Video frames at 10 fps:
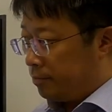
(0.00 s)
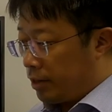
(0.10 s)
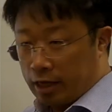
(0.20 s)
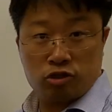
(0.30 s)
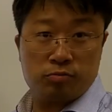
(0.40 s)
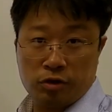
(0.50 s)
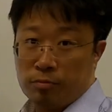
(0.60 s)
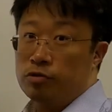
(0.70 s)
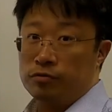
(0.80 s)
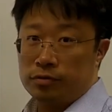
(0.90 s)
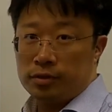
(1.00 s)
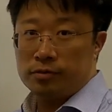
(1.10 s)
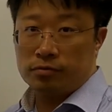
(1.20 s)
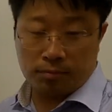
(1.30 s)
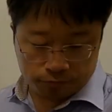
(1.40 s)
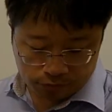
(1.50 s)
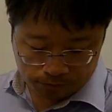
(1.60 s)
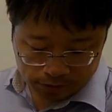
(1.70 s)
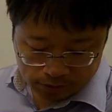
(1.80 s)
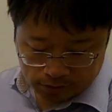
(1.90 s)
Has to be removed
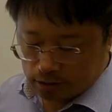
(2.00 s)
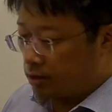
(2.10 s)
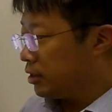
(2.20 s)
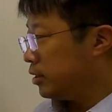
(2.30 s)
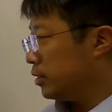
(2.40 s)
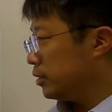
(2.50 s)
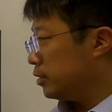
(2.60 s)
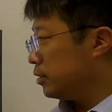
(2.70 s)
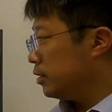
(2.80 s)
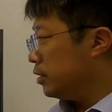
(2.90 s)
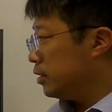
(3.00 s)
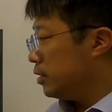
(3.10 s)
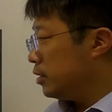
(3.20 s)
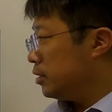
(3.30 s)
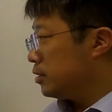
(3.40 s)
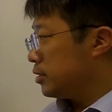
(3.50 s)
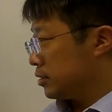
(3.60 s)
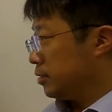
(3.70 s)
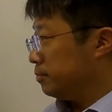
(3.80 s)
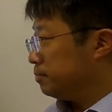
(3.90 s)
from this
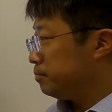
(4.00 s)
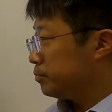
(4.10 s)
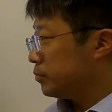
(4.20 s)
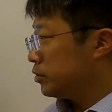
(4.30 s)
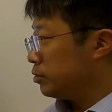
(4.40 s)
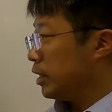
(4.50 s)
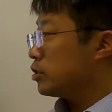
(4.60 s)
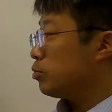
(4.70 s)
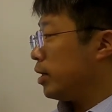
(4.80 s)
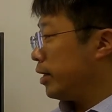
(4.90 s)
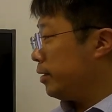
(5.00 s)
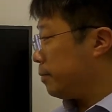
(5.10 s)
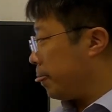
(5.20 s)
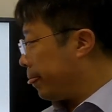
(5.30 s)
system. So that's why